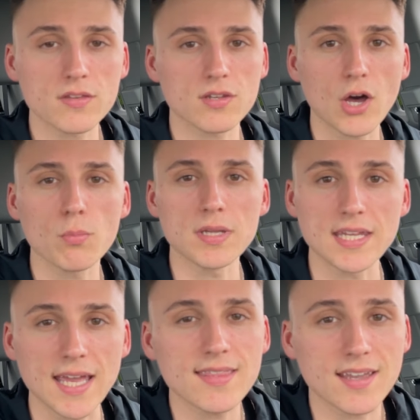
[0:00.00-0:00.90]
to help me
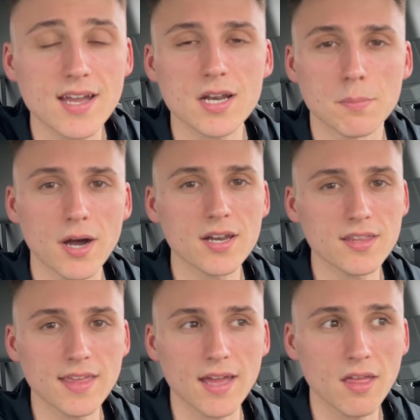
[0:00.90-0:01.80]
get the kind of
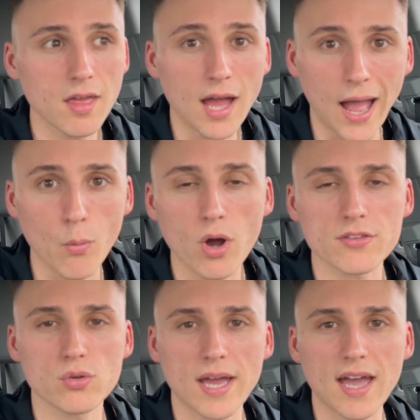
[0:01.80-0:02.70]
body that I want
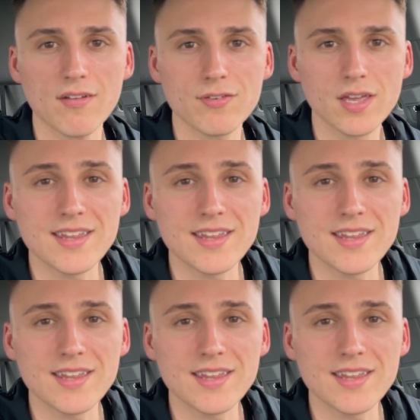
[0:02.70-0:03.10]
to have?